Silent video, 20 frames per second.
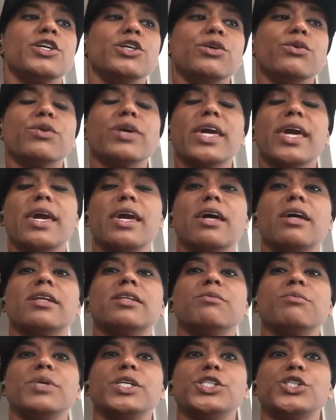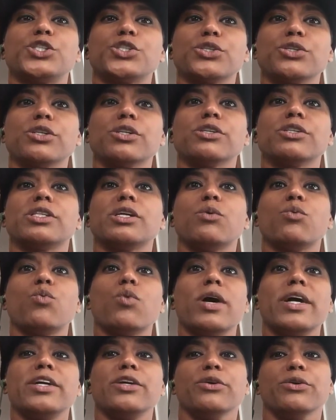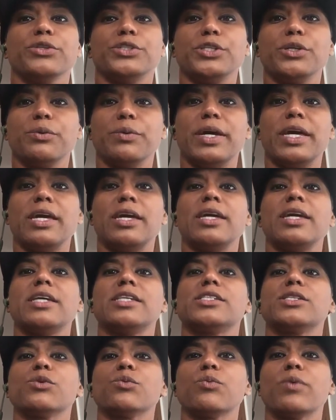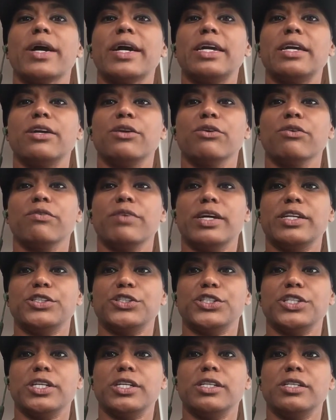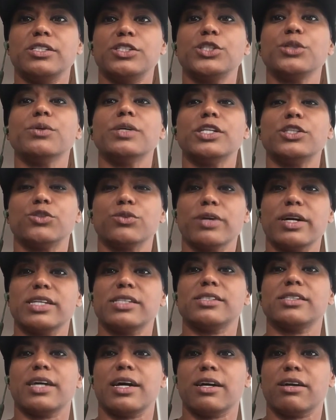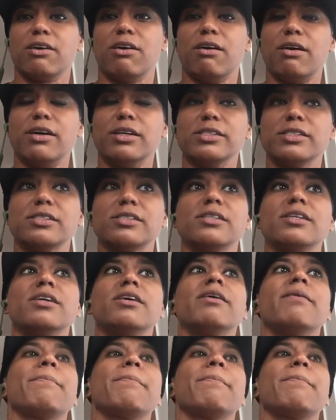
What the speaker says: you can't be sure that what you're doing is the right intervention to address that cause.